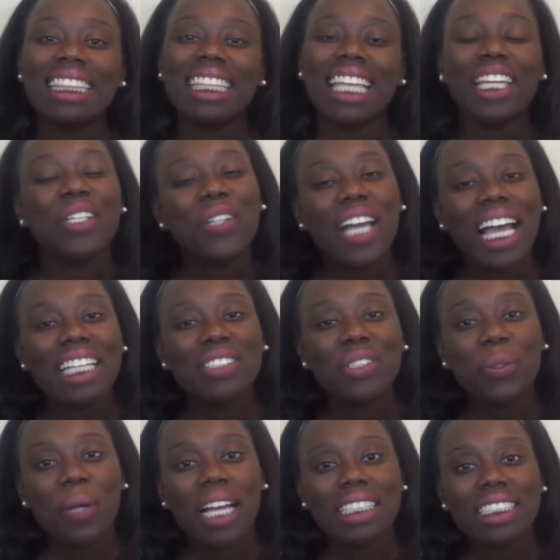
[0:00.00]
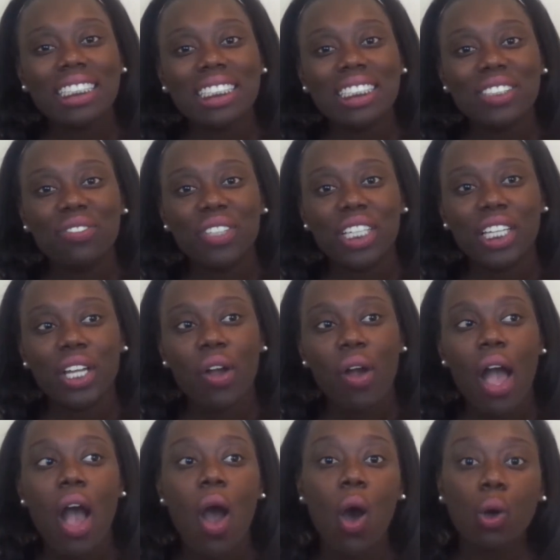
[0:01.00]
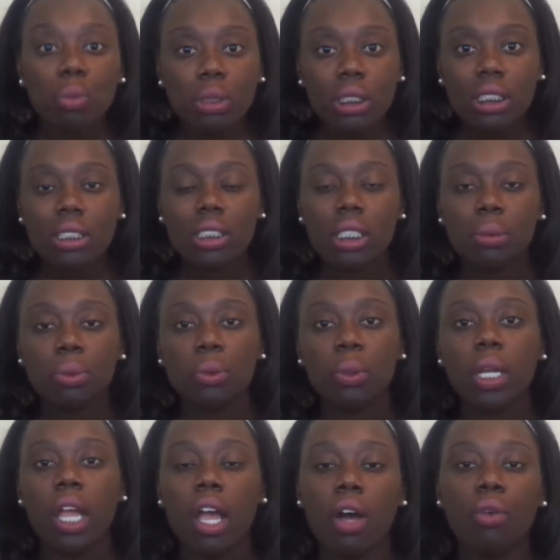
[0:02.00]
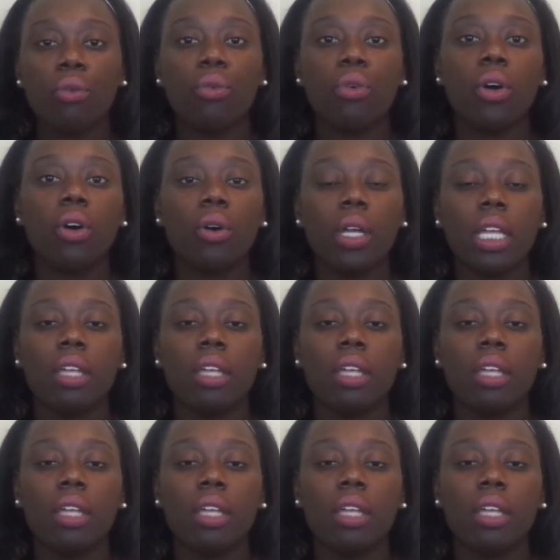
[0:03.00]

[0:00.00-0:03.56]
Thank you guys for watching this video. I hope these tips were helpful.